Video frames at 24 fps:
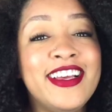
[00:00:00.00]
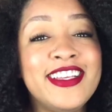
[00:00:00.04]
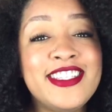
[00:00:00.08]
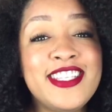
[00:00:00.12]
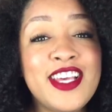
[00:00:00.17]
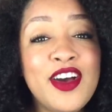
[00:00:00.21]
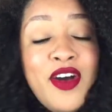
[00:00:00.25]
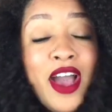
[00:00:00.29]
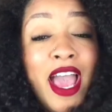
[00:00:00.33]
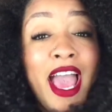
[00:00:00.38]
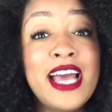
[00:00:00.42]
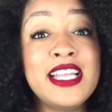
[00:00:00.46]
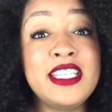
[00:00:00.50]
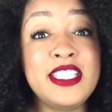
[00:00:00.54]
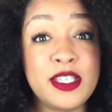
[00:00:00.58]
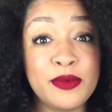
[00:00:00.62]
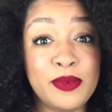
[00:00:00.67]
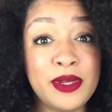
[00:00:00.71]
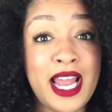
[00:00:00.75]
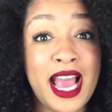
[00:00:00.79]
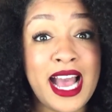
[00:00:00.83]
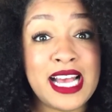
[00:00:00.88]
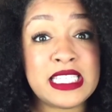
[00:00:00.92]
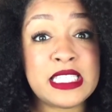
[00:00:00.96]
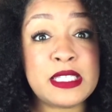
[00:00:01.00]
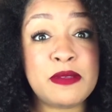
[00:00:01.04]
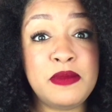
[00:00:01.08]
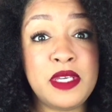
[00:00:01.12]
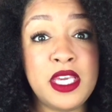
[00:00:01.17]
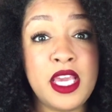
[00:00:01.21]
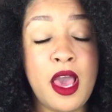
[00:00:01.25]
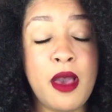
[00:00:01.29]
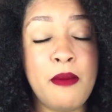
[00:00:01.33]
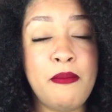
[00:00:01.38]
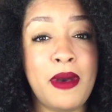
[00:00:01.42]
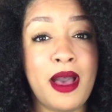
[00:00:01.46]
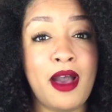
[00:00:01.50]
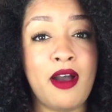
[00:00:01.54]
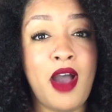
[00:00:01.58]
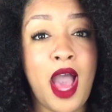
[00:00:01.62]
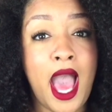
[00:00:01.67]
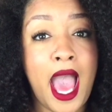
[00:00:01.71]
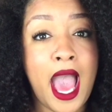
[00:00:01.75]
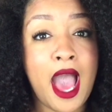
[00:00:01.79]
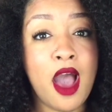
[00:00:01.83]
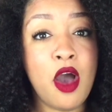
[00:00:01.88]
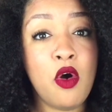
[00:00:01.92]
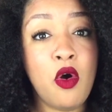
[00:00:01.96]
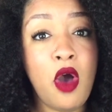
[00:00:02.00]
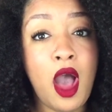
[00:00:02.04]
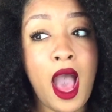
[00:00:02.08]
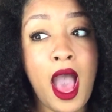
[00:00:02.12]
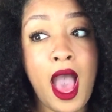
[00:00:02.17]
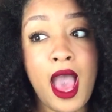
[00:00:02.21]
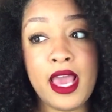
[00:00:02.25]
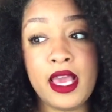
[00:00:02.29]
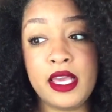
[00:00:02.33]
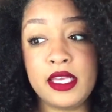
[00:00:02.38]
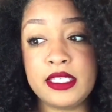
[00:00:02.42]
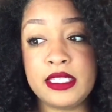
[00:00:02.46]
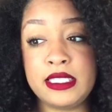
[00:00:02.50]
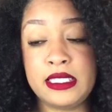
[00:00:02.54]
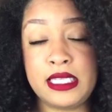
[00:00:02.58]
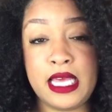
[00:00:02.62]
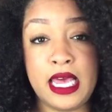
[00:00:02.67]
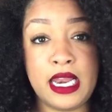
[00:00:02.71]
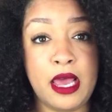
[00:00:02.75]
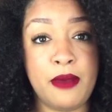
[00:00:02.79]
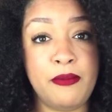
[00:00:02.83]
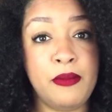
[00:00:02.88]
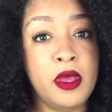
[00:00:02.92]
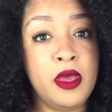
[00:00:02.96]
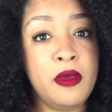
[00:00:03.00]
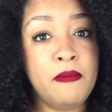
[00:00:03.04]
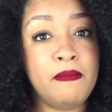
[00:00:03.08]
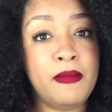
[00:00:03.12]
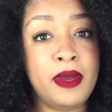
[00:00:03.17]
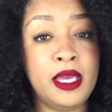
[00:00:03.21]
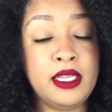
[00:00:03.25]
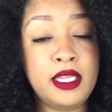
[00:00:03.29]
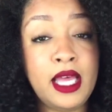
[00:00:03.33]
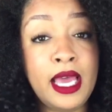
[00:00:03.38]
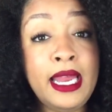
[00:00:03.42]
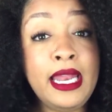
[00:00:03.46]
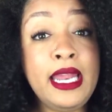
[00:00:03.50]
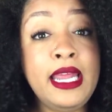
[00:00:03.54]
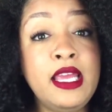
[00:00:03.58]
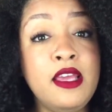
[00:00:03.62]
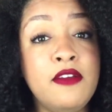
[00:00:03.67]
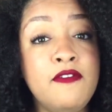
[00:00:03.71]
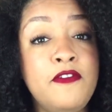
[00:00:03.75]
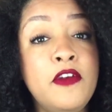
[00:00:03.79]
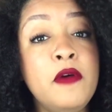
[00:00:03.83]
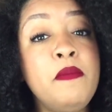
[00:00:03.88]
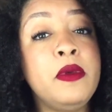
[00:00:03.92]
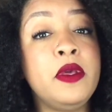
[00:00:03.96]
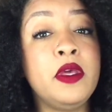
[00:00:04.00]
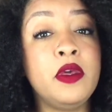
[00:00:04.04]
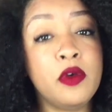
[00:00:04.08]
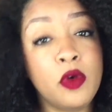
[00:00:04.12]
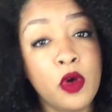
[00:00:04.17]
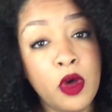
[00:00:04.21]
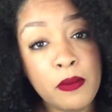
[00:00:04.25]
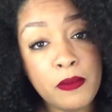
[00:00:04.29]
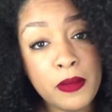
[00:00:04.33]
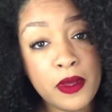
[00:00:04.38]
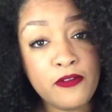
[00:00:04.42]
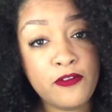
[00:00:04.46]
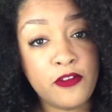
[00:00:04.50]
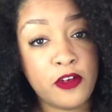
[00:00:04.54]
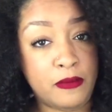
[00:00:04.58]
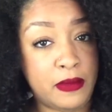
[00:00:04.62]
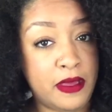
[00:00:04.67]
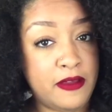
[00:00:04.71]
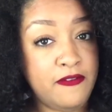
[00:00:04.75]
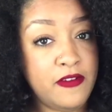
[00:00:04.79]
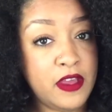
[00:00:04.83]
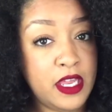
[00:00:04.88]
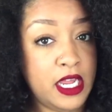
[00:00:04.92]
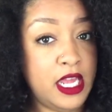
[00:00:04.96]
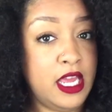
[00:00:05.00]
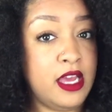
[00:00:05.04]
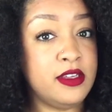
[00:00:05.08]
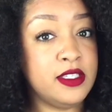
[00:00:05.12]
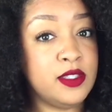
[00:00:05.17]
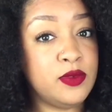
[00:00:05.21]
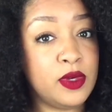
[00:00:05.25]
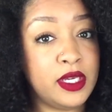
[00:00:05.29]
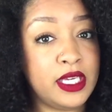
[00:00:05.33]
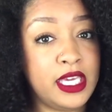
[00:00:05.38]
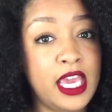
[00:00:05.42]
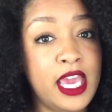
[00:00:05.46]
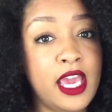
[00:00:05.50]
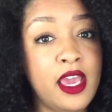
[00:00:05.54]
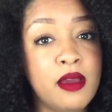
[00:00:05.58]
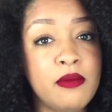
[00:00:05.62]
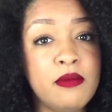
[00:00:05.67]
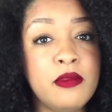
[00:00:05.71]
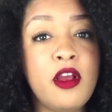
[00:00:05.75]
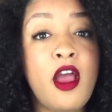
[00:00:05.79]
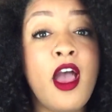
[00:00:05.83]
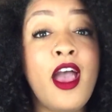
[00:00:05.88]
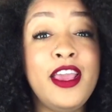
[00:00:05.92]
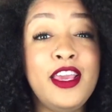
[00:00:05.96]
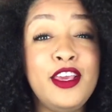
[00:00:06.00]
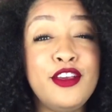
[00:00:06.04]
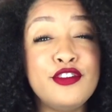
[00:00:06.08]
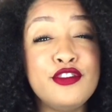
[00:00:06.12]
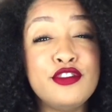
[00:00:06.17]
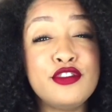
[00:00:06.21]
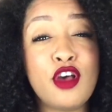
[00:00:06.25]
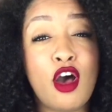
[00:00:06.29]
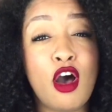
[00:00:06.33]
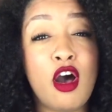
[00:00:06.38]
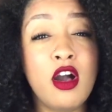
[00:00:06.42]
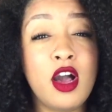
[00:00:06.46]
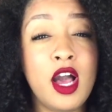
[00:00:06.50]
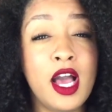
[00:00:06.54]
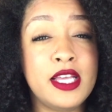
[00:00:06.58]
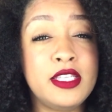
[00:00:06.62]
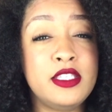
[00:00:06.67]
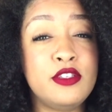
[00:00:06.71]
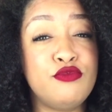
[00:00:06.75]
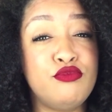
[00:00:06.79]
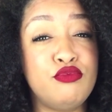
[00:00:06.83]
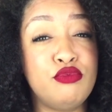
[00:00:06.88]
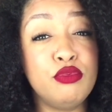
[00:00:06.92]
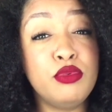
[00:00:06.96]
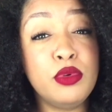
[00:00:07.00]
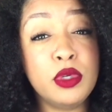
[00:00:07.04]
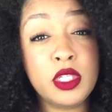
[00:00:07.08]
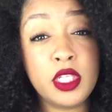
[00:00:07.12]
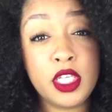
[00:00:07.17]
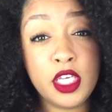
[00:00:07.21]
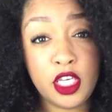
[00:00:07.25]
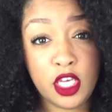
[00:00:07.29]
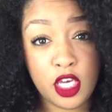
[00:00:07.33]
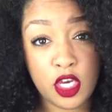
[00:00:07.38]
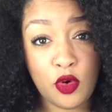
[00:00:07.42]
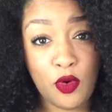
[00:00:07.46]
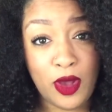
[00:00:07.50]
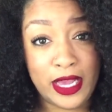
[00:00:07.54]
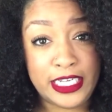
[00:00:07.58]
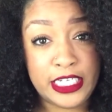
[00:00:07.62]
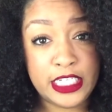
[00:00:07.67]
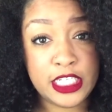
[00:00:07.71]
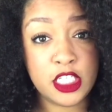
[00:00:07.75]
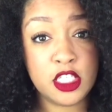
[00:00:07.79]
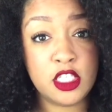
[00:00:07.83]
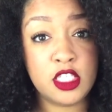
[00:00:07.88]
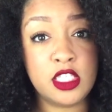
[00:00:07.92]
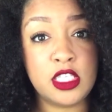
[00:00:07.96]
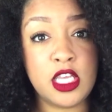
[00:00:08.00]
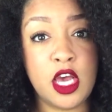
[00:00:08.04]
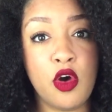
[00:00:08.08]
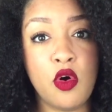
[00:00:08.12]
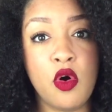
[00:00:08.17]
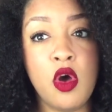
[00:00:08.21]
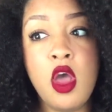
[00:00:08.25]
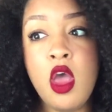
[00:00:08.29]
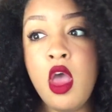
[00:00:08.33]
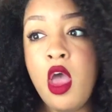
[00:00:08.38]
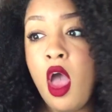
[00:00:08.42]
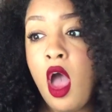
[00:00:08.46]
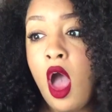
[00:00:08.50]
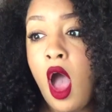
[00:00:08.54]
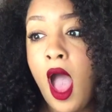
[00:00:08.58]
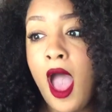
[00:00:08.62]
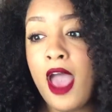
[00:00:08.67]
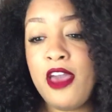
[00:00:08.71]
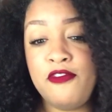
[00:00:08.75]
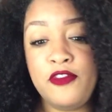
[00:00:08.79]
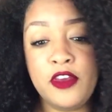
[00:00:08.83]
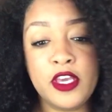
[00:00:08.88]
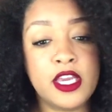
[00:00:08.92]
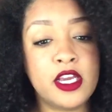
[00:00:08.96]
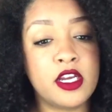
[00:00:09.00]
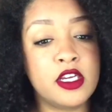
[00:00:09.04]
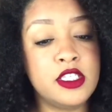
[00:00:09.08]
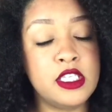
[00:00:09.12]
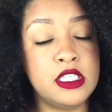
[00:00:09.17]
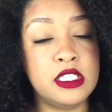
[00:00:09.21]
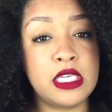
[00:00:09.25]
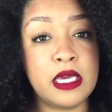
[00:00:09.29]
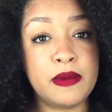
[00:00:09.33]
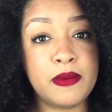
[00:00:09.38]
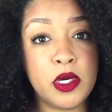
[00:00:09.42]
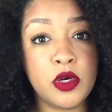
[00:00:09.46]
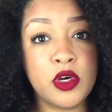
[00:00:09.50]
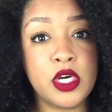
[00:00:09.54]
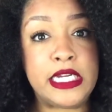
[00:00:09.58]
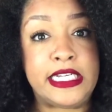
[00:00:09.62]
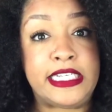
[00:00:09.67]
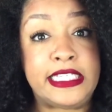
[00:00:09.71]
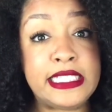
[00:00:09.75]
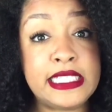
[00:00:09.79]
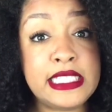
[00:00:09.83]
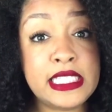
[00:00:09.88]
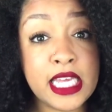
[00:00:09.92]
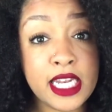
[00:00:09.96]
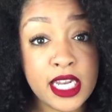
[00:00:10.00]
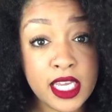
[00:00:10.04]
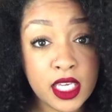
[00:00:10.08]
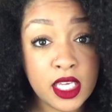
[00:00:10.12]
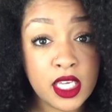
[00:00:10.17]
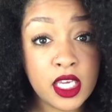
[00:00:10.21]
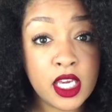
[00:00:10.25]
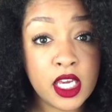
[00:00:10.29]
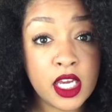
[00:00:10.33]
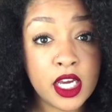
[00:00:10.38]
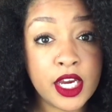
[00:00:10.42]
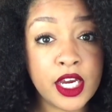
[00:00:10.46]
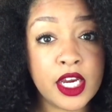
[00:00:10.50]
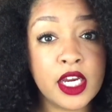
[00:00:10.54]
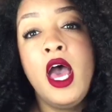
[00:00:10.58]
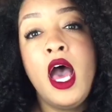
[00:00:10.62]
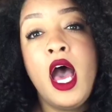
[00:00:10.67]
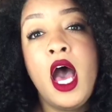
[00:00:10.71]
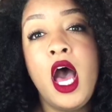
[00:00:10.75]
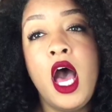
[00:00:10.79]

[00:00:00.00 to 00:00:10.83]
So I had someone ask me about how I set up my lighting and filming equipment for my videos, what camera I use, all kinds of really good questions. So I figure since I'm already sitting here,